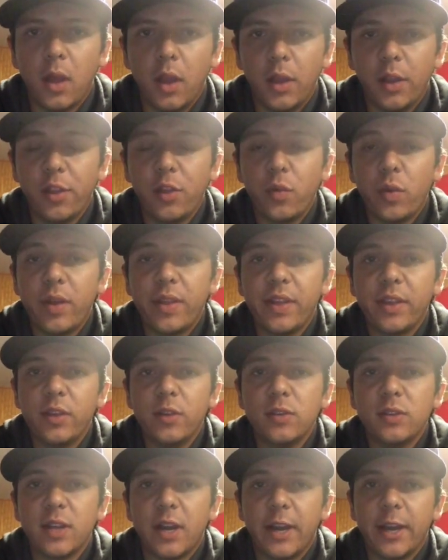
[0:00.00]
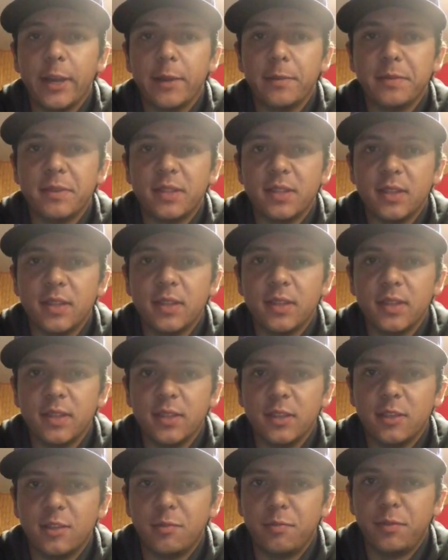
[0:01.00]
Another way they use IMC
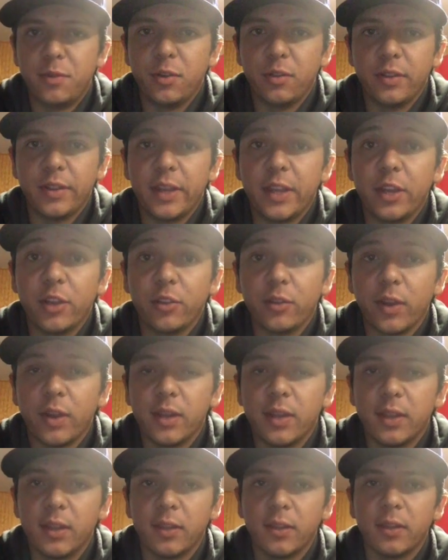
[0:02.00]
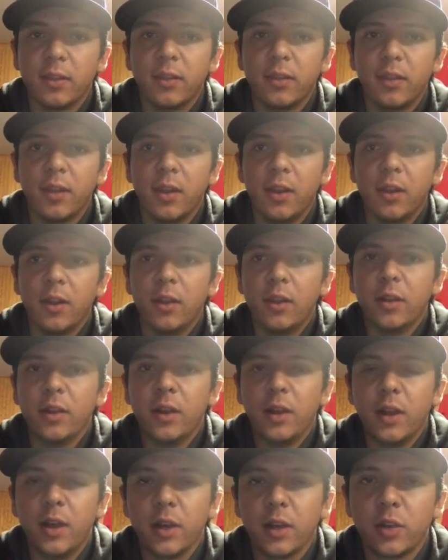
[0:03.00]
is purely integrating
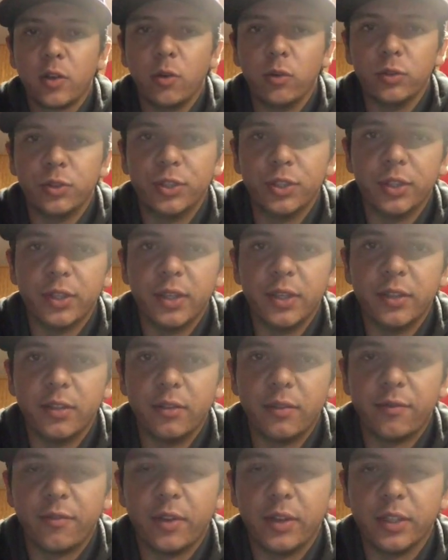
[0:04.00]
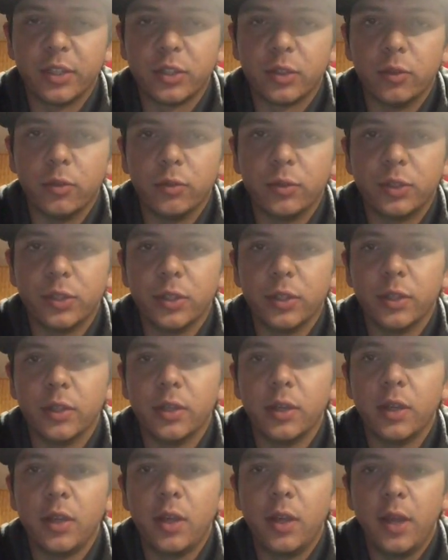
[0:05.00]
their culture into the French culture.
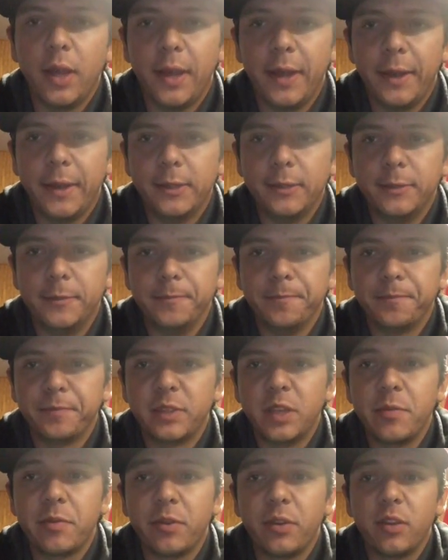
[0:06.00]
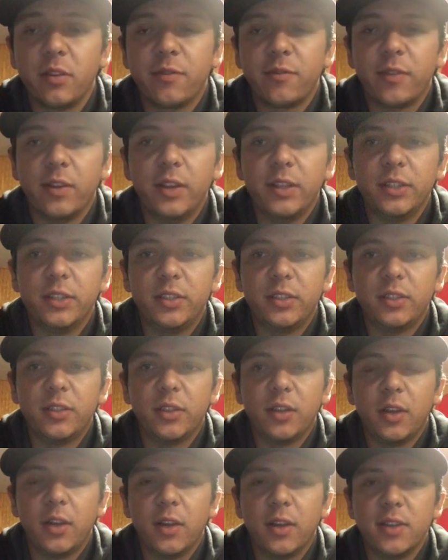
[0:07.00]
Typically the French
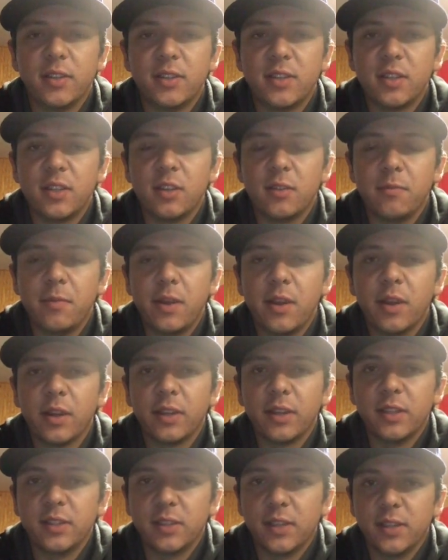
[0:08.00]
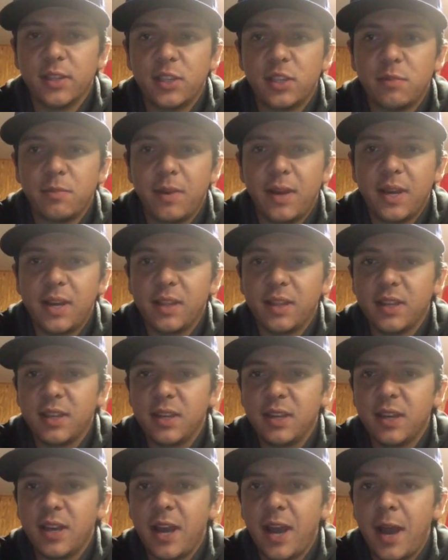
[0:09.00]
see the Americans as
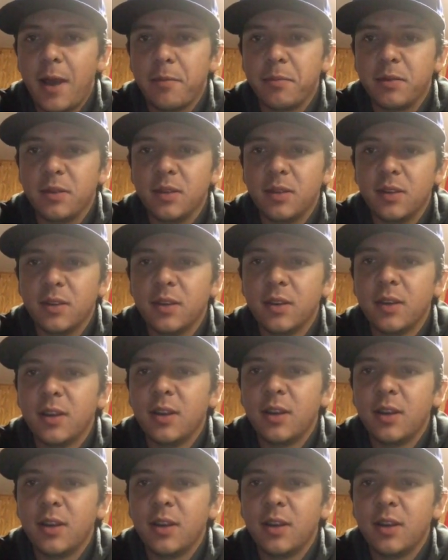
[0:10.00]
smiley, happy,